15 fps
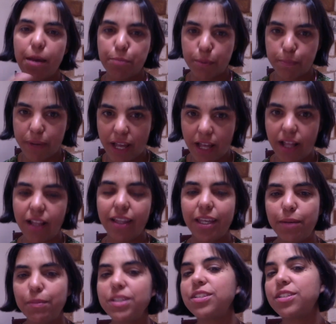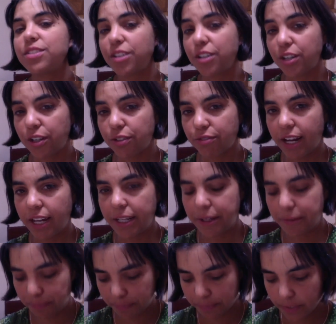propel images in our writing,